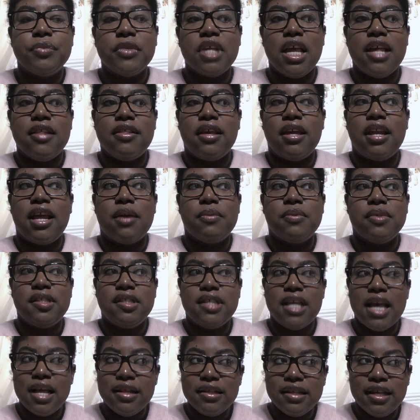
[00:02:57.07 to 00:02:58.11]
And then I was
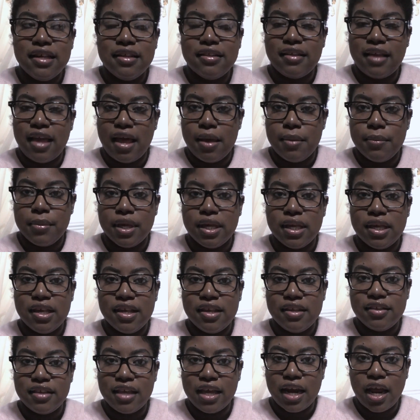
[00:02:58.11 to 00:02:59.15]
telling them
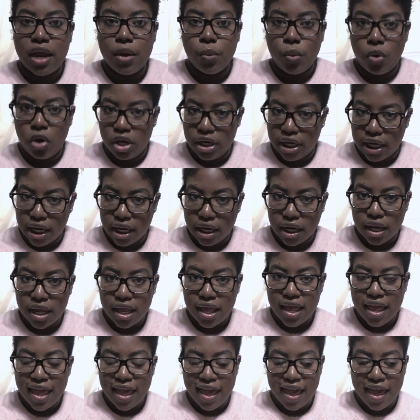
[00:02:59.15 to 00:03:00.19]
that I wanted
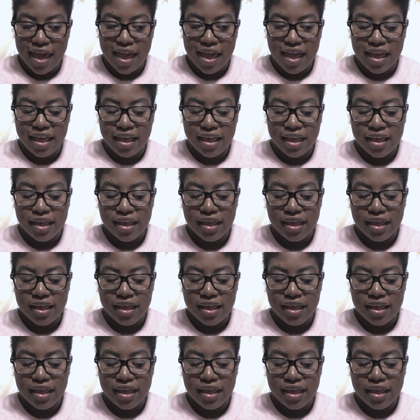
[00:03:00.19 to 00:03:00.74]
a